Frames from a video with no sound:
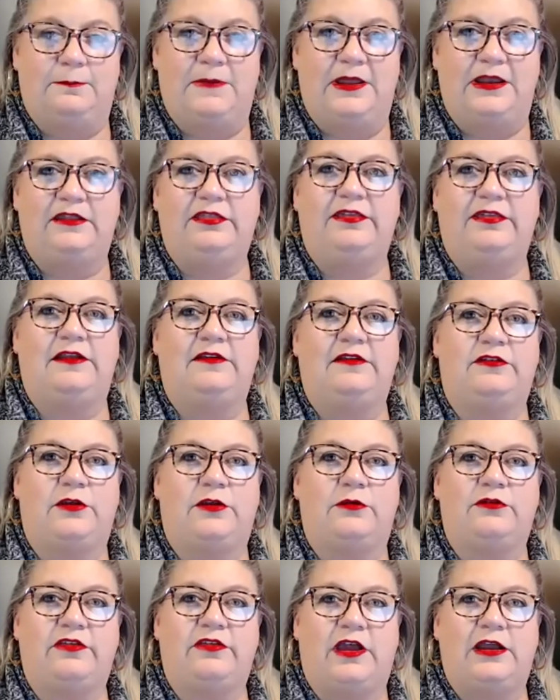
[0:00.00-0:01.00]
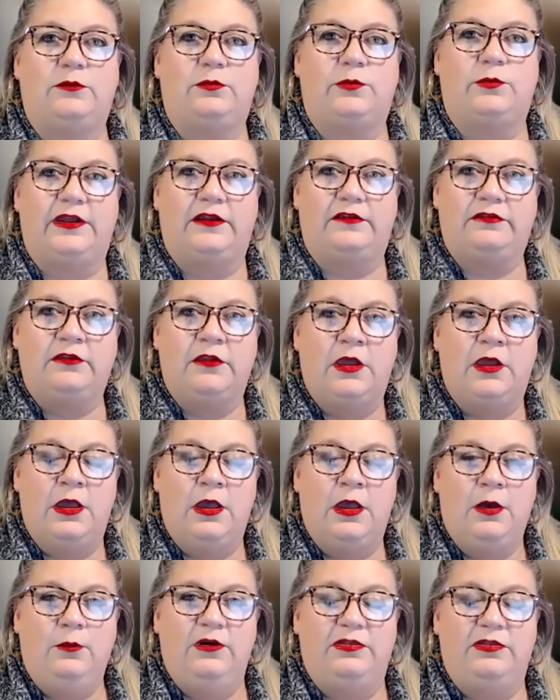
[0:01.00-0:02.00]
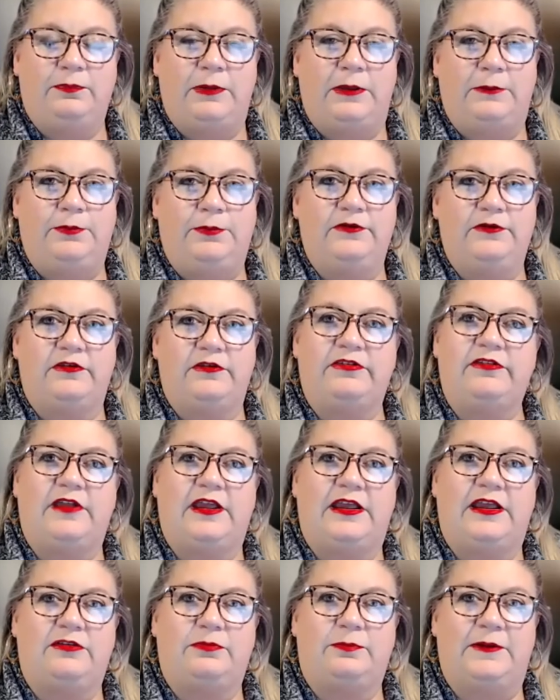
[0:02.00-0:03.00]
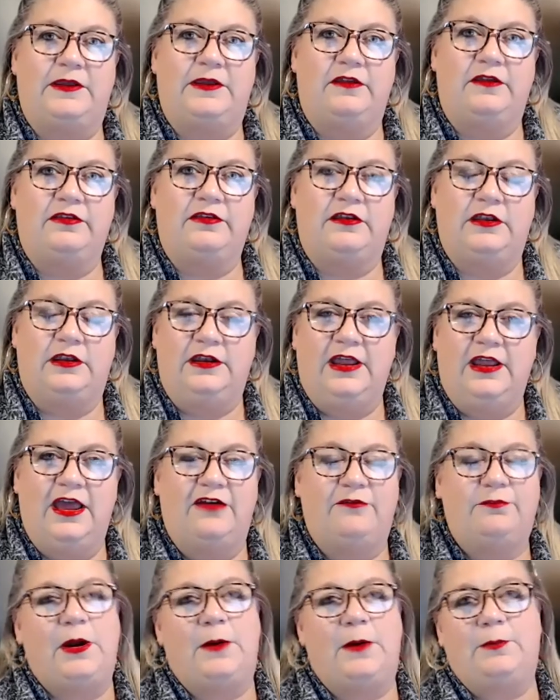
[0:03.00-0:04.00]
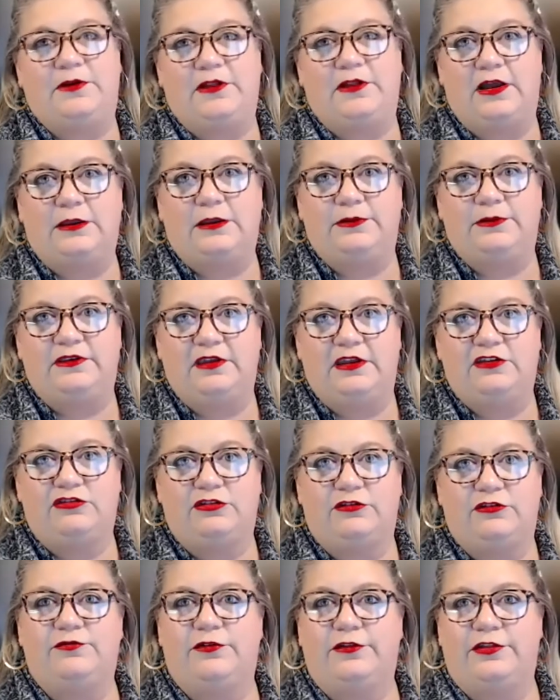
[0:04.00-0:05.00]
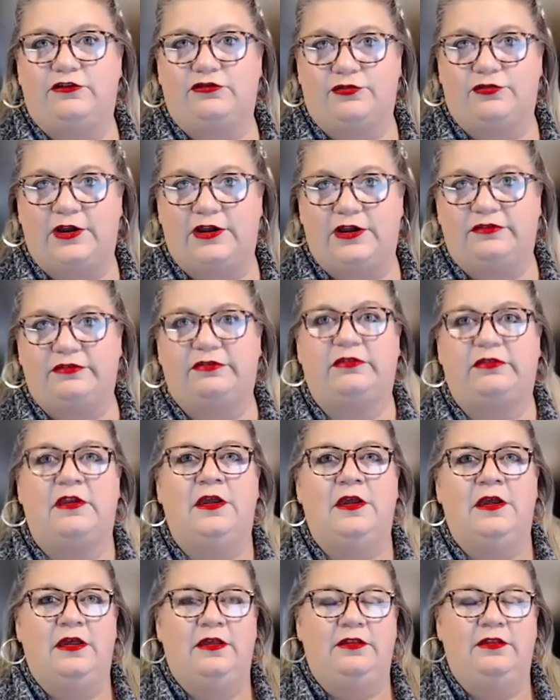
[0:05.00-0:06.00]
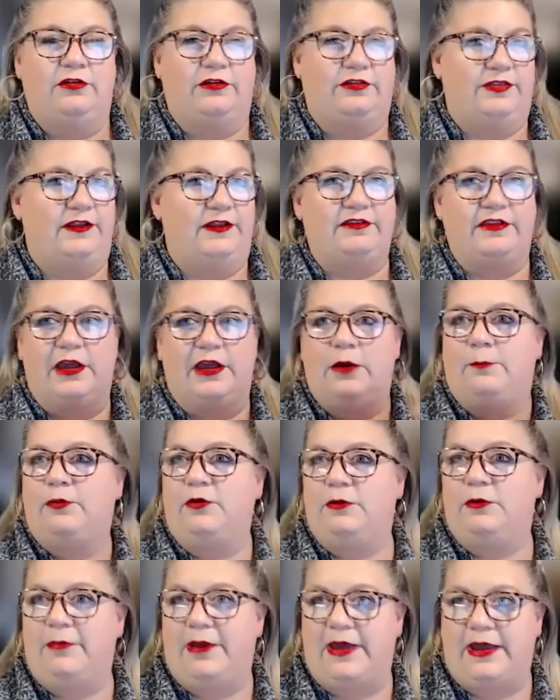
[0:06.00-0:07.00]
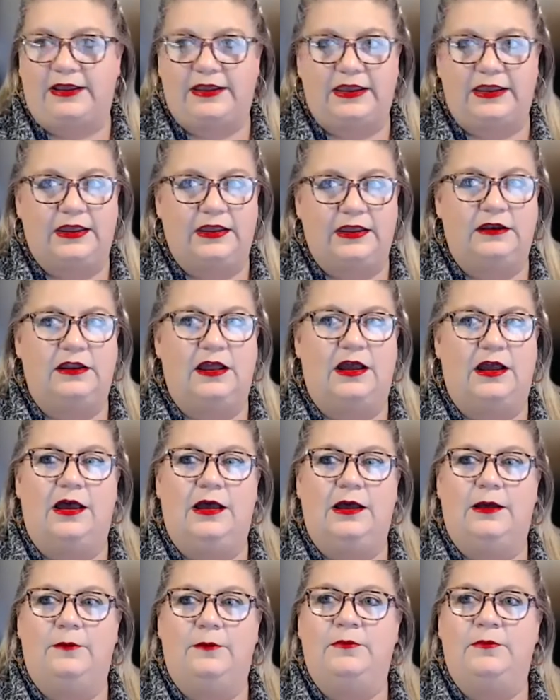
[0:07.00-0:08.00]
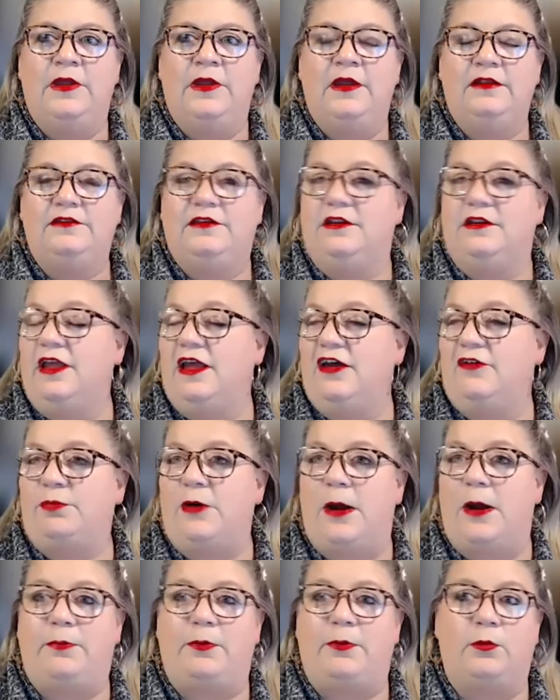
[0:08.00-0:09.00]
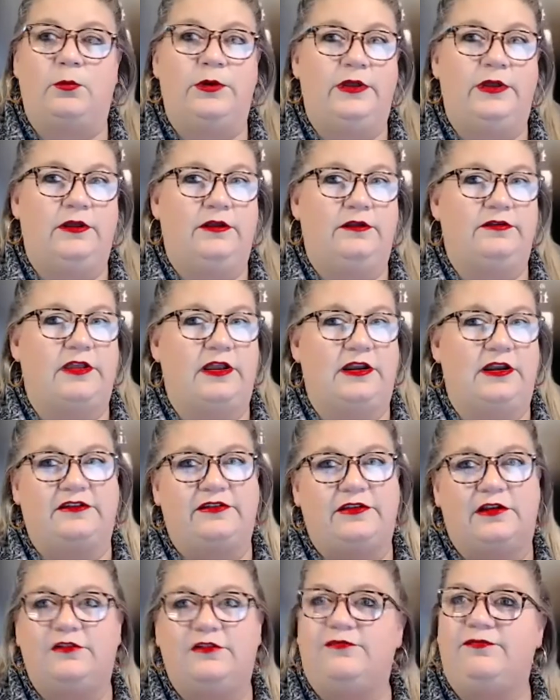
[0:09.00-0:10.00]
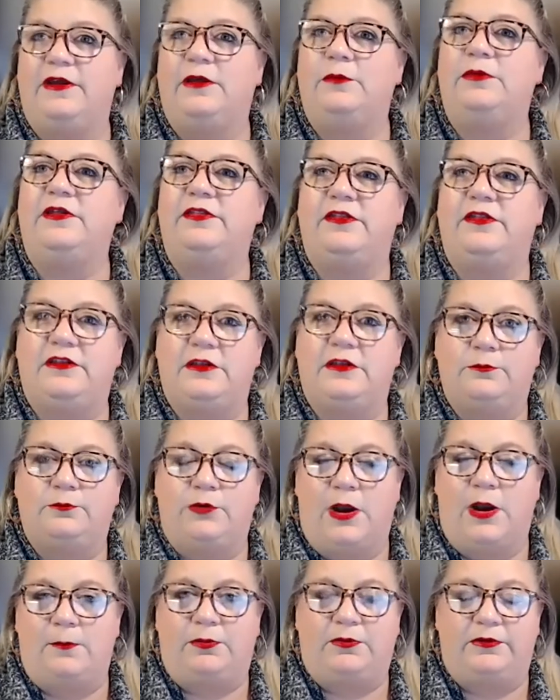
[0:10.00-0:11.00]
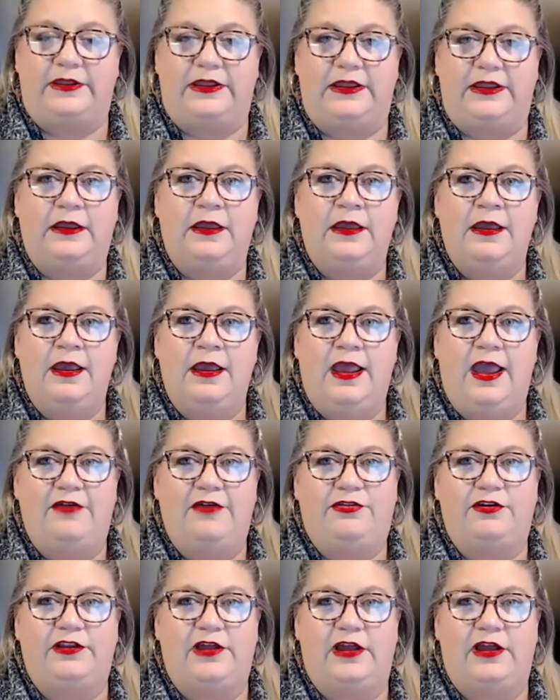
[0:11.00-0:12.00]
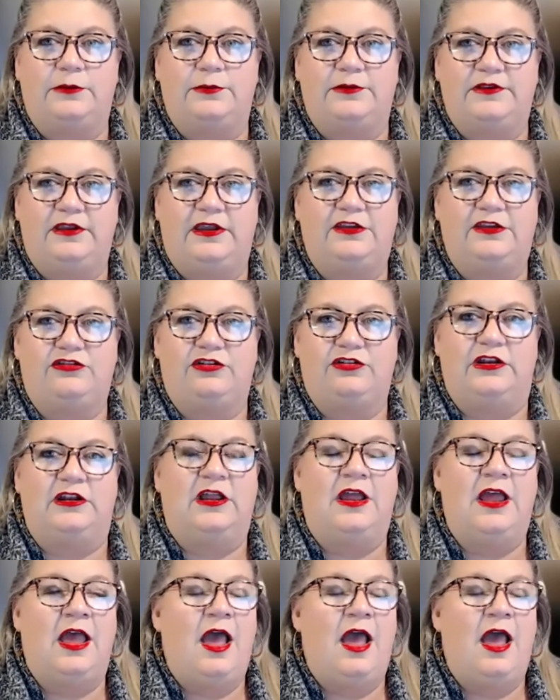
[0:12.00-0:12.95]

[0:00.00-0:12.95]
many things go sideways with people's estates because they didn't have proper documentation for the trusts, took things out, put them back in, didn't have proper wills, had extended family that didn't properly have their documentation.